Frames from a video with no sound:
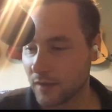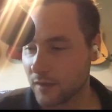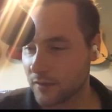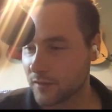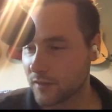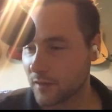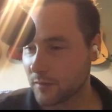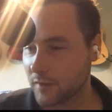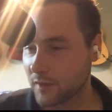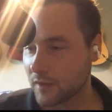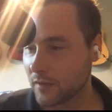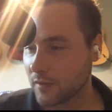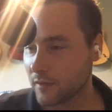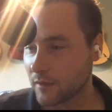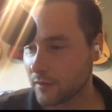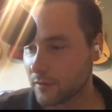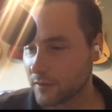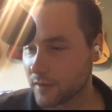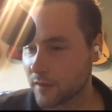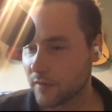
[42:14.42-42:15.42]
something a
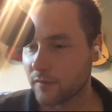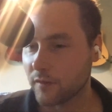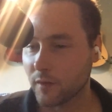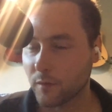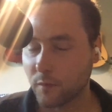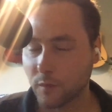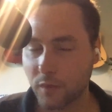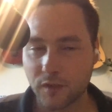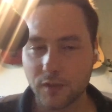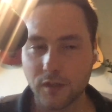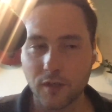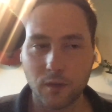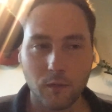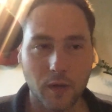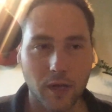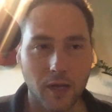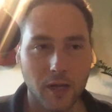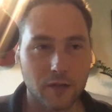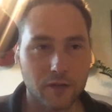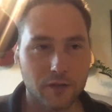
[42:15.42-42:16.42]
little different once in a
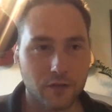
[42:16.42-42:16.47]
while.